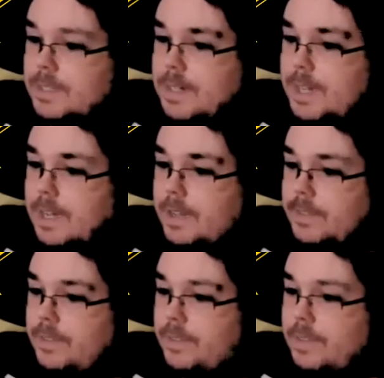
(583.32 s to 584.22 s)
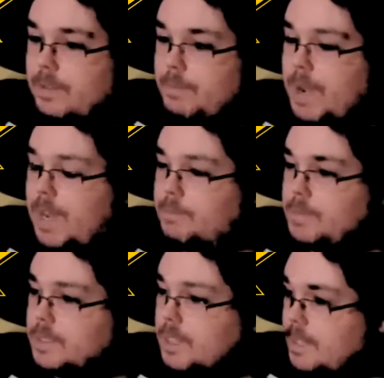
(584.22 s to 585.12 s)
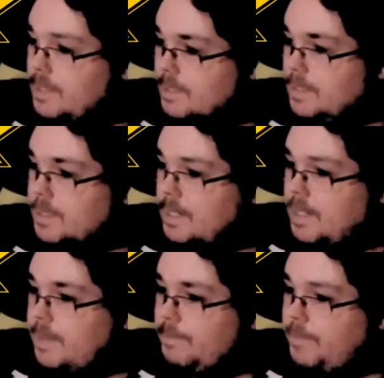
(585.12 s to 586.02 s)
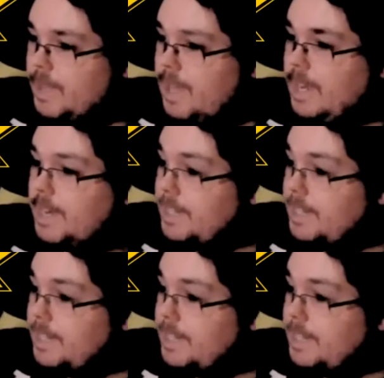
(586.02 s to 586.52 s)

and the mime's son, and he's